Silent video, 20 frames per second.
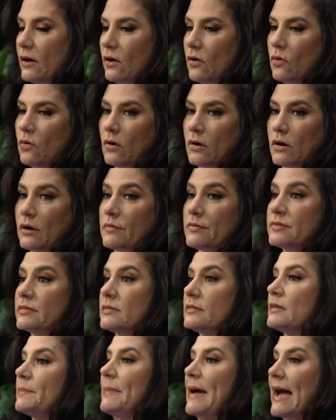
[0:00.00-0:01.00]
or
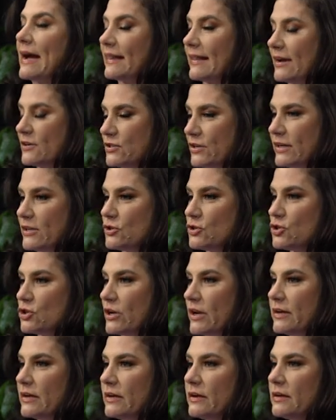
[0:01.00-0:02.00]
the backlash against
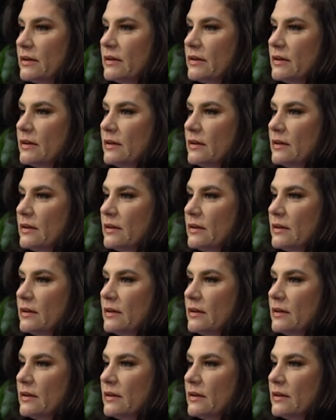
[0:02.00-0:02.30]
China.